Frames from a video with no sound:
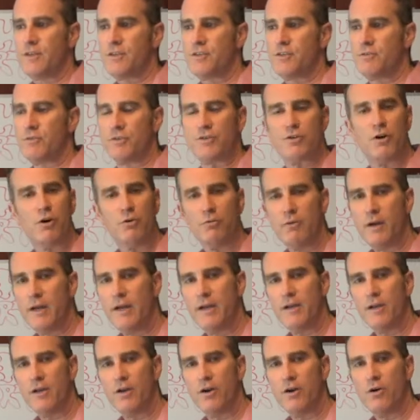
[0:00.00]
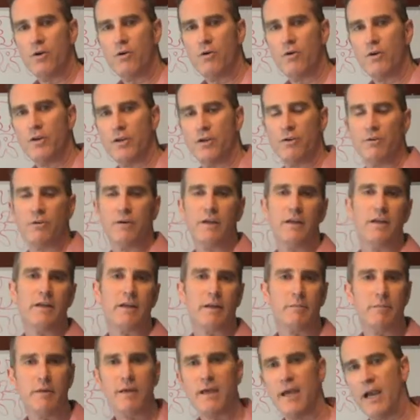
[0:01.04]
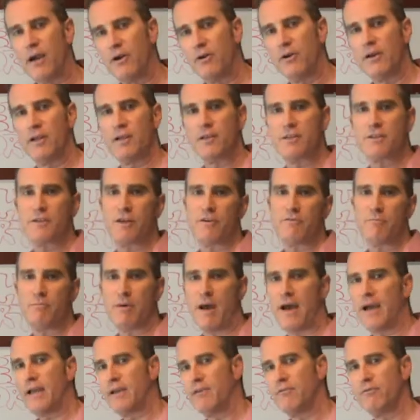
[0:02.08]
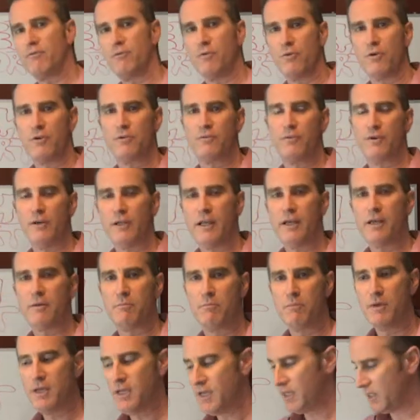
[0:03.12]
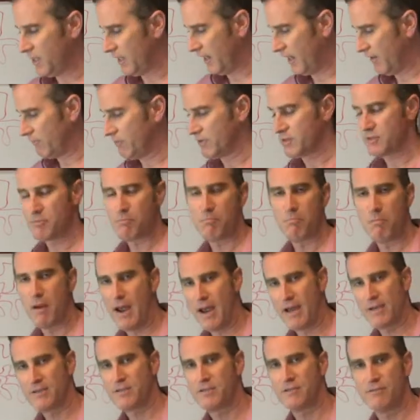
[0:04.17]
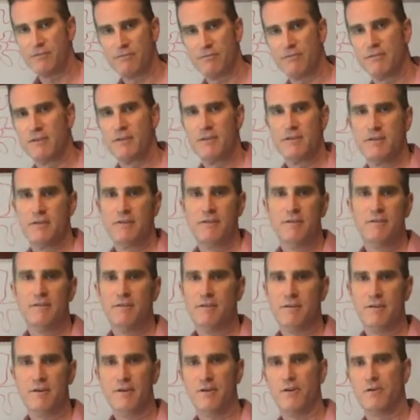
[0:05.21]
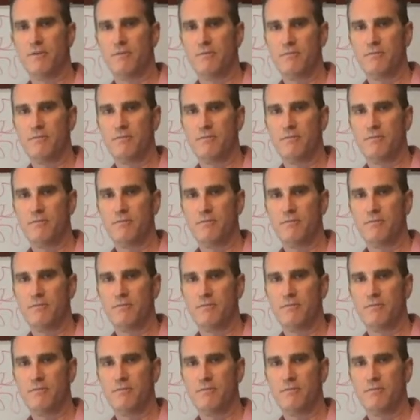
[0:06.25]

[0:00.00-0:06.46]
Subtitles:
so it's all ready to go, and you don't need to be carrying stuff back and forth. If you're like me and you have this massive rig,